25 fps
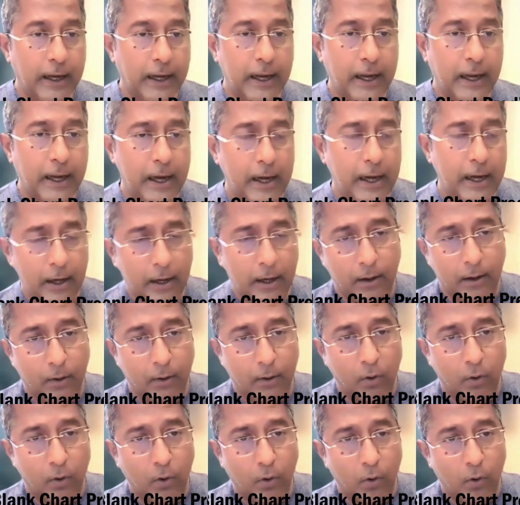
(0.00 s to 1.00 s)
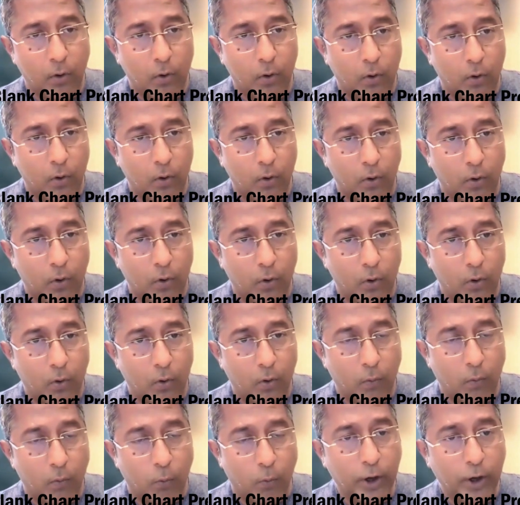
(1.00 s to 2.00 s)
A,
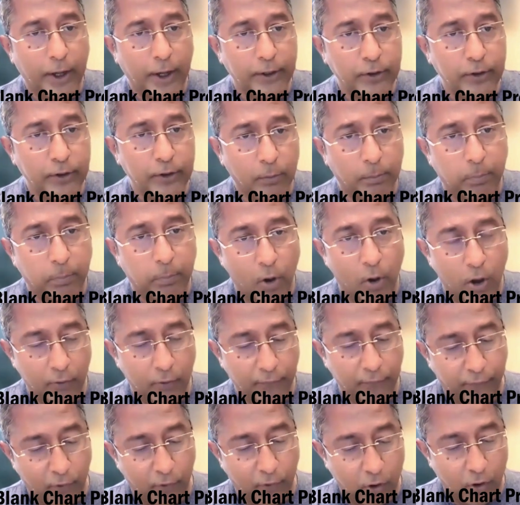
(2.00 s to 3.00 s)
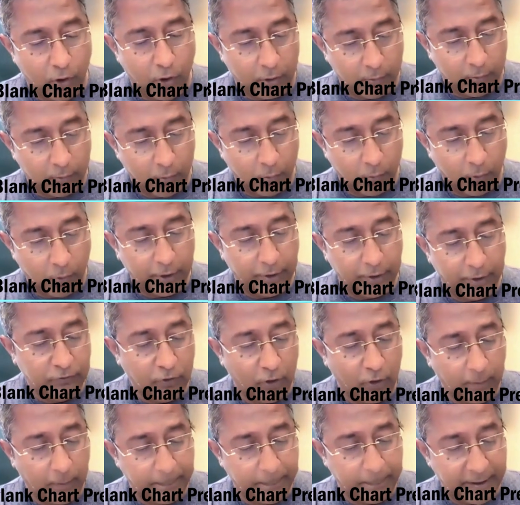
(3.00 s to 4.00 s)
what are you born for? What
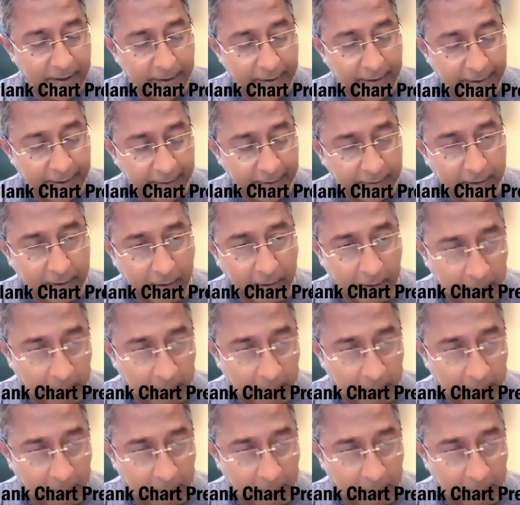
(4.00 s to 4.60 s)
is your pending